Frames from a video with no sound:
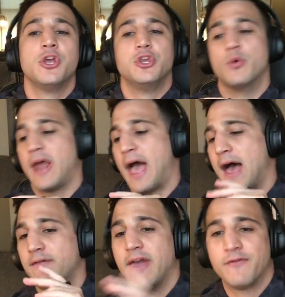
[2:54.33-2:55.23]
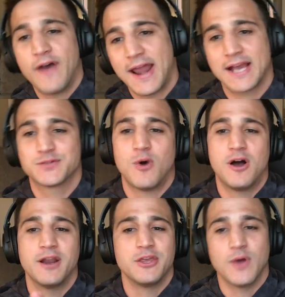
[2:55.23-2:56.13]
you would have a FedEx
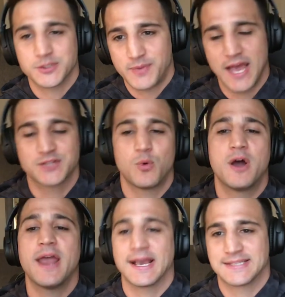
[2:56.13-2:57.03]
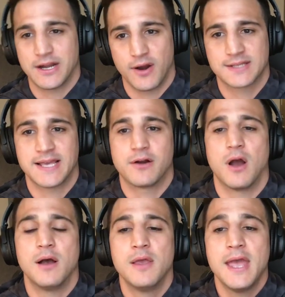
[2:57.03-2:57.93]
one, a USPS one, et cetera, et cetera.